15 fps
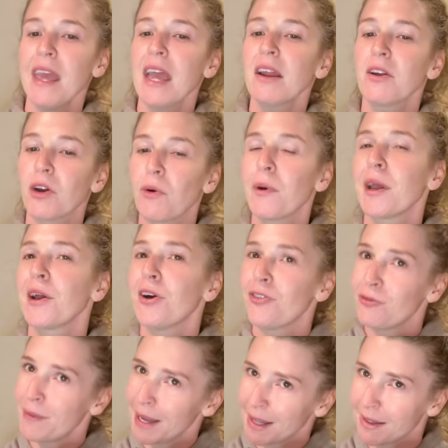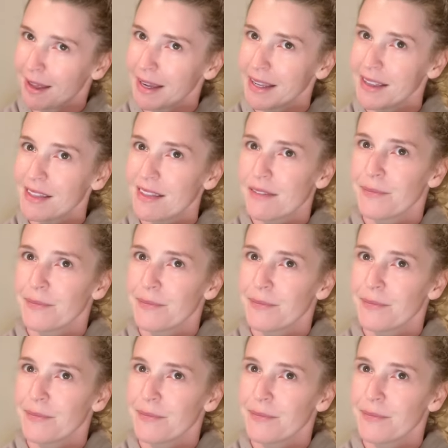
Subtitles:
and going of my clients.